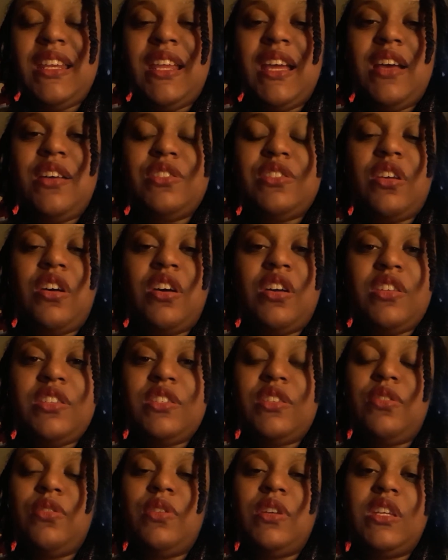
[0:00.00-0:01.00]
house
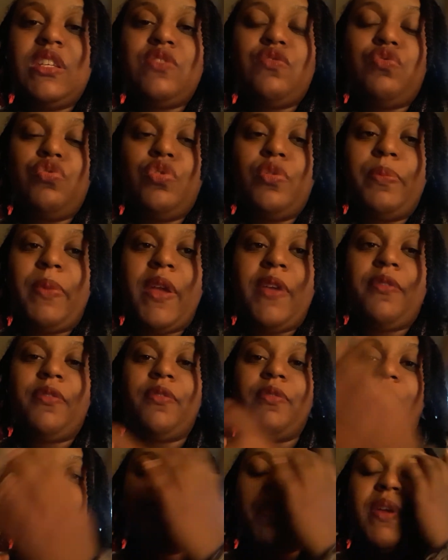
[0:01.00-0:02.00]
also is ruled by
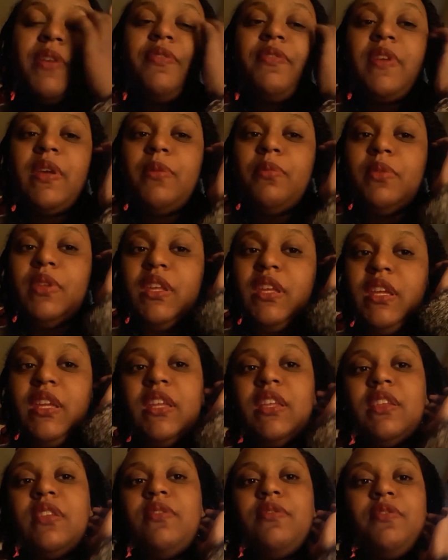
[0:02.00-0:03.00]
family
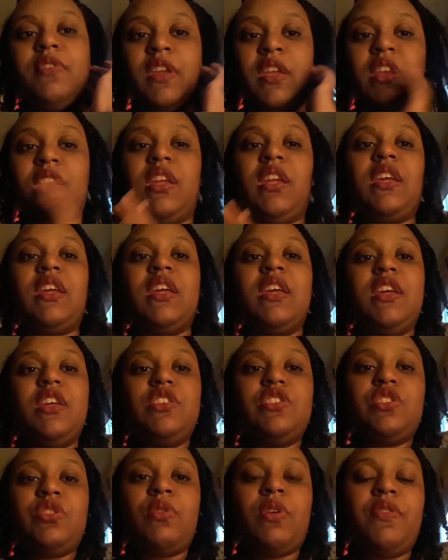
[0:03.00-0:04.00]
in Vedic.
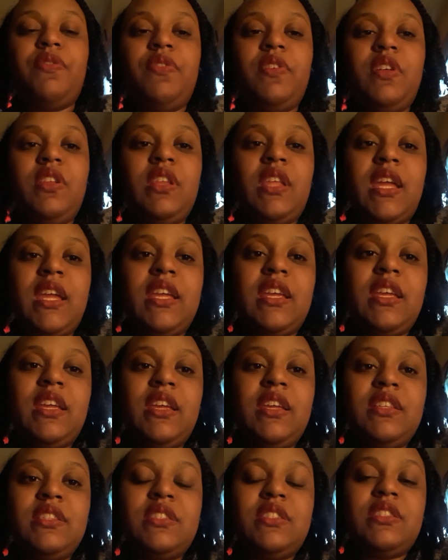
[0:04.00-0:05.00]
So I feel like
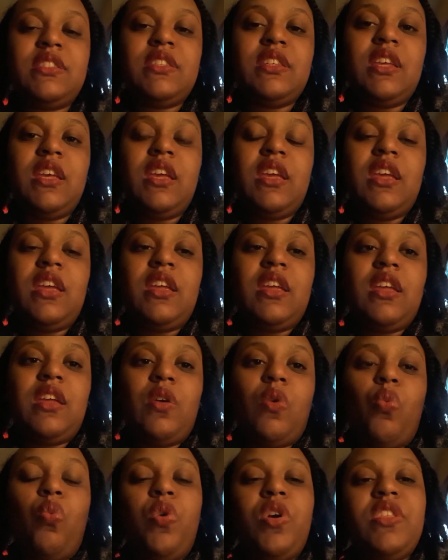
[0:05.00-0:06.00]
it's
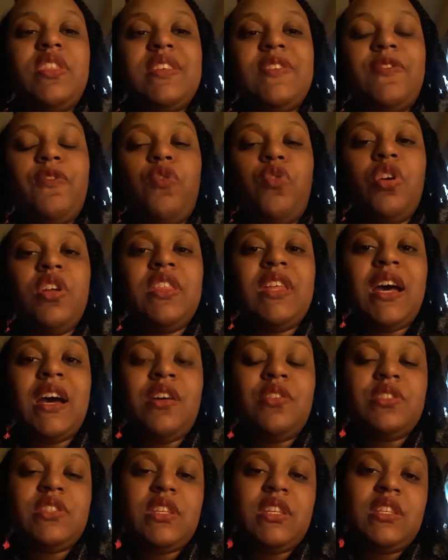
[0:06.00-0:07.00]
where the fourth
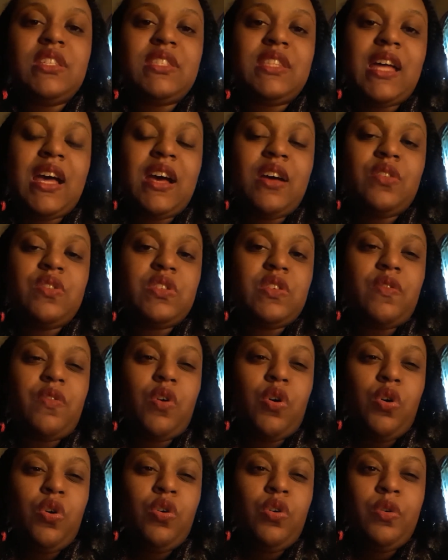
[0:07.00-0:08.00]
house is the house of
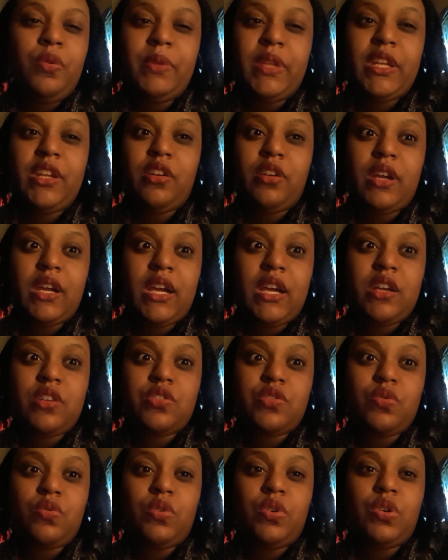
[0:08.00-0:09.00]
home, like your
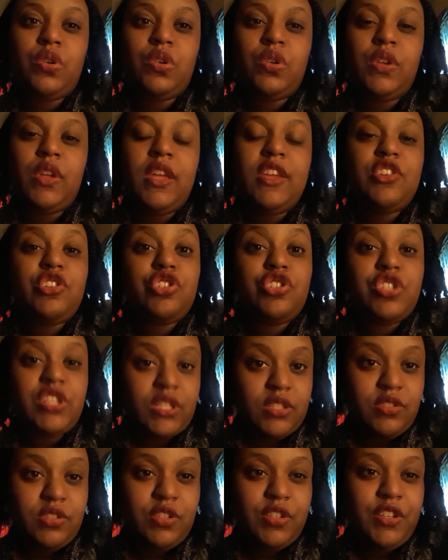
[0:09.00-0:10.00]
actual
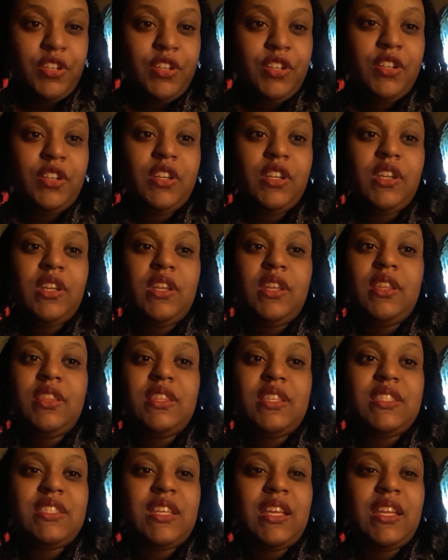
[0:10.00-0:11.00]
shelter.
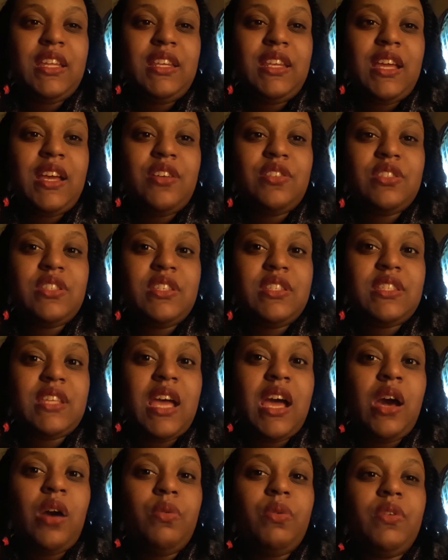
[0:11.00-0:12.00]
The second house is
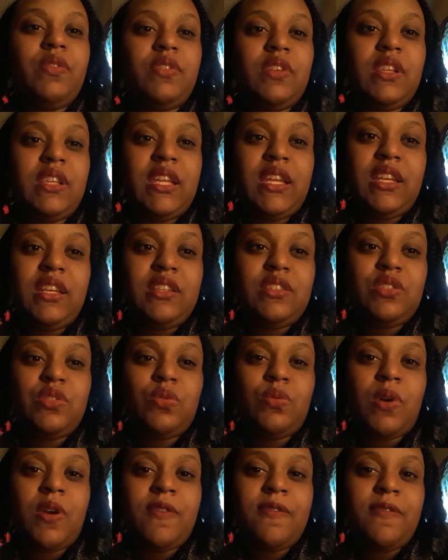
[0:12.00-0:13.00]
how we related
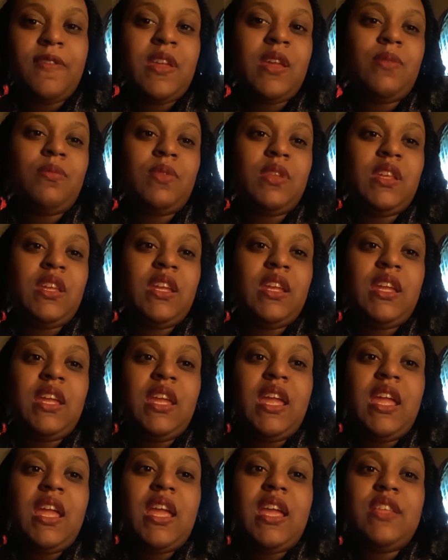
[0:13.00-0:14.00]
to our family.
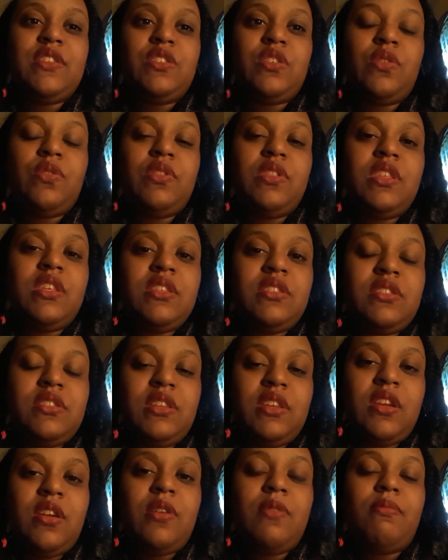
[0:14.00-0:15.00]
And so this
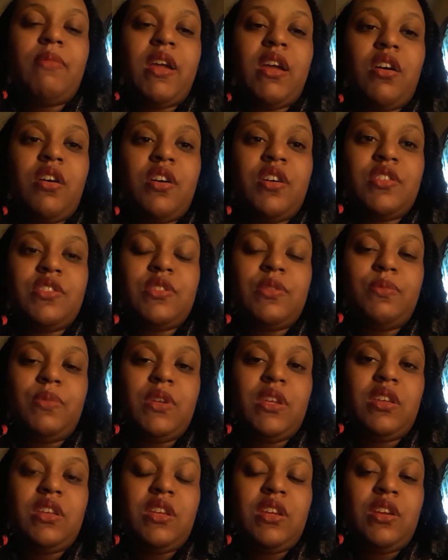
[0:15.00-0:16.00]
year might also be
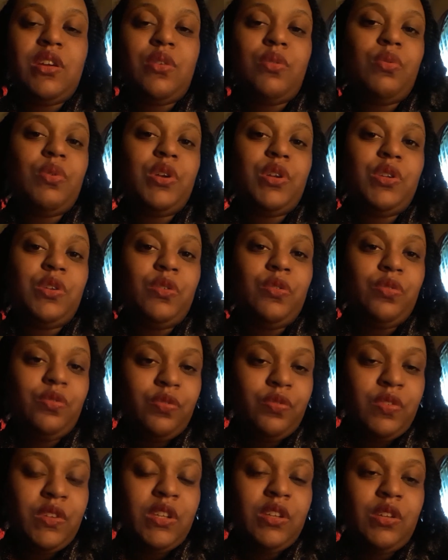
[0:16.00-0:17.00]
a year where you
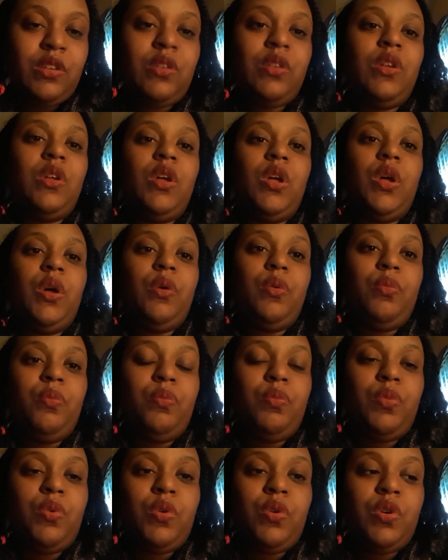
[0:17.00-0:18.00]
feel
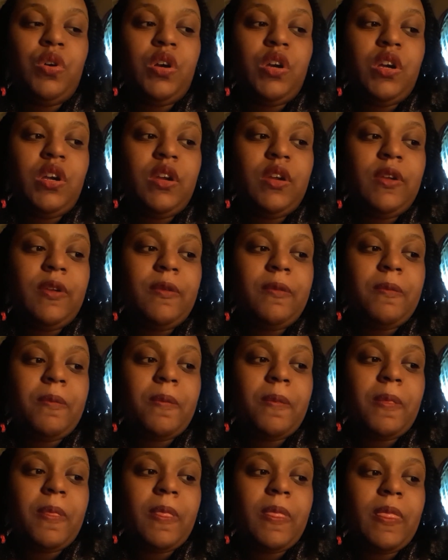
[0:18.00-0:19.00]
more
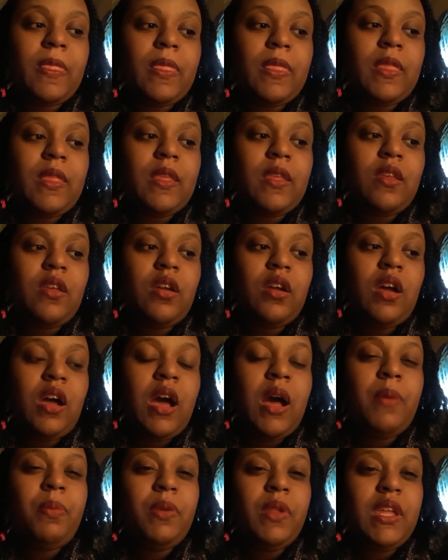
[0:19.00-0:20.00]

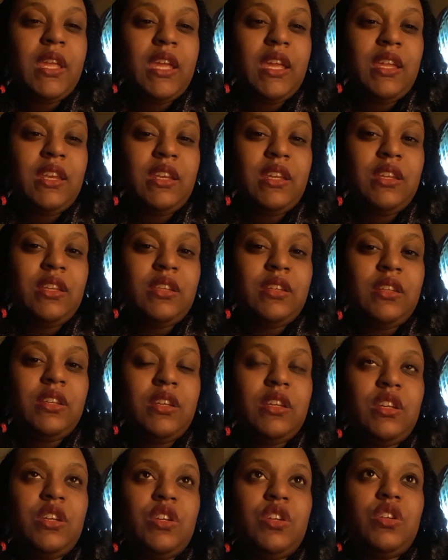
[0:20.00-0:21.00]
obligated,
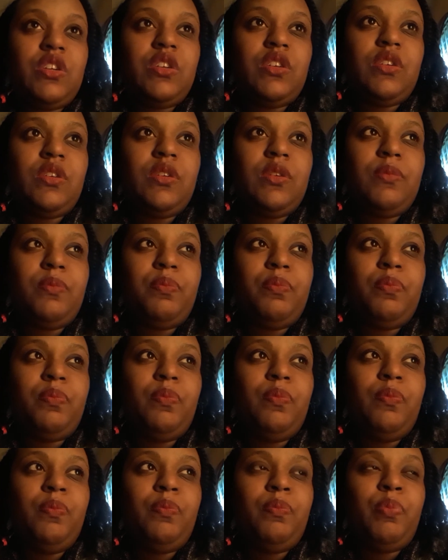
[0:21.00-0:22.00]

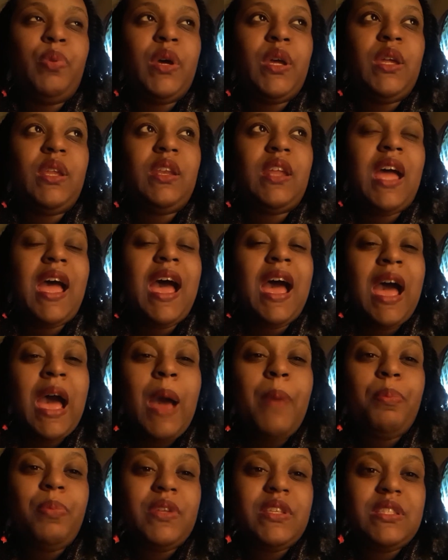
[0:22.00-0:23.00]
but
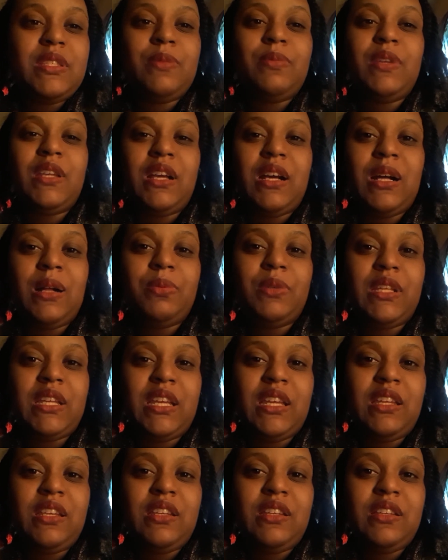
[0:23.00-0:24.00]
happy to be
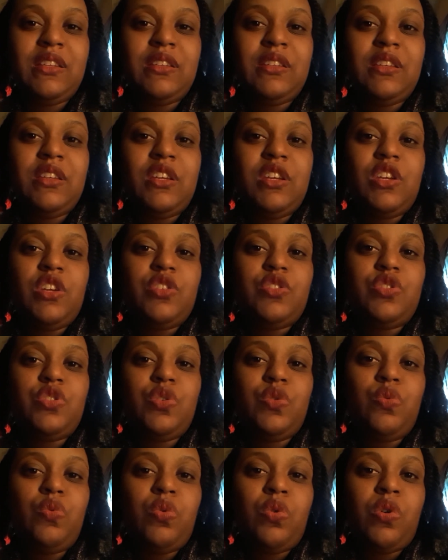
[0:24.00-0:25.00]
obligated
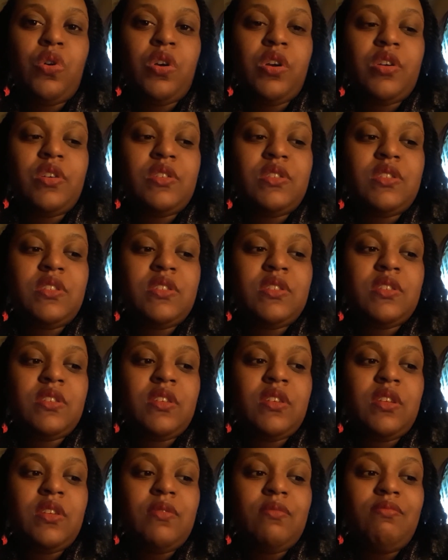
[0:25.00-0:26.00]
towards
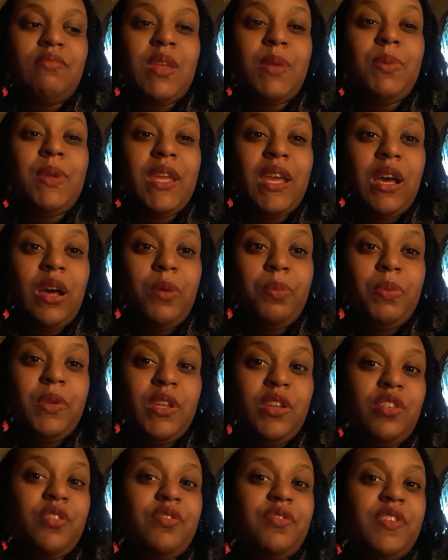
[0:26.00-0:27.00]
maybe helping
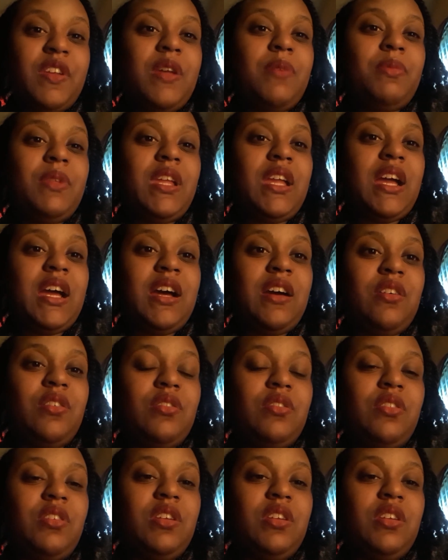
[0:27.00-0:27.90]
your family out